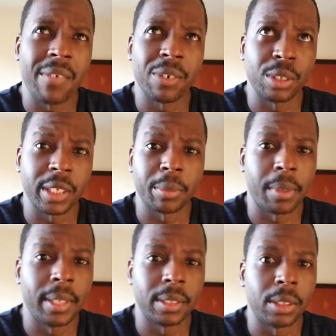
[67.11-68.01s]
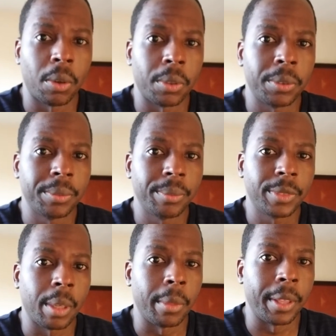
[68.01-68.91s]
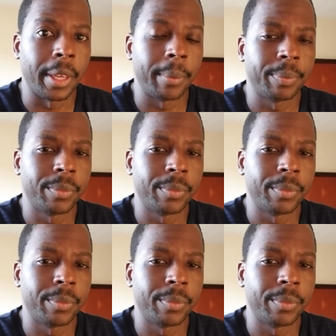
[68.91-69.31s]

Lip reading: or 6 planes in total, something like that.